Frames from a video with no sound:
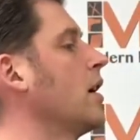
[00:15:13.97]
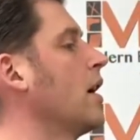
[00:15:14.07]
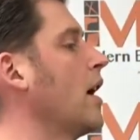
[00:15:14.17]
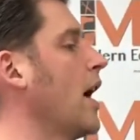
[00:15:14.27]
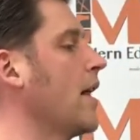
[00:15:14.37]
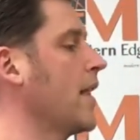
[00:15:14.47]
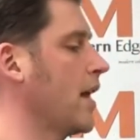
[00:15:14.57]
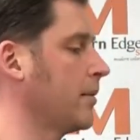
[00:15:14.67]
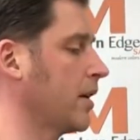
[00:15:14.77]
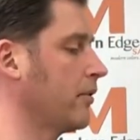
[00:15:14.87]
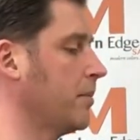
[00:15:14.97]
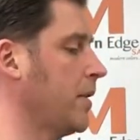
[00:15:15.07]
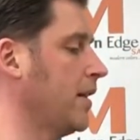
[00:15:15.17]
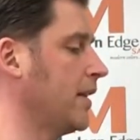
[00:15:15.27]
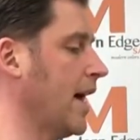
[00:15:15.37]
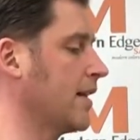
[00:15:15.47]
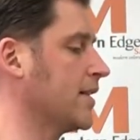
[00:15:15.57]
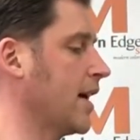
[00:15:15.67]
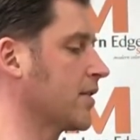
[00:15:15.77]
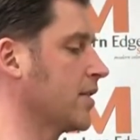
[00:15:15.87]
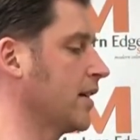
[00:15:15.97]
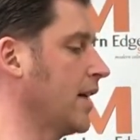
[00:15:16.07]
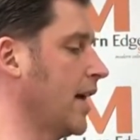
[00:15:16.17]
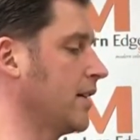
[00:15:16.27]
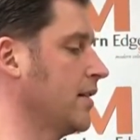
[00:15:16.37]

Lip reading: And then I'm going to repeat that section again.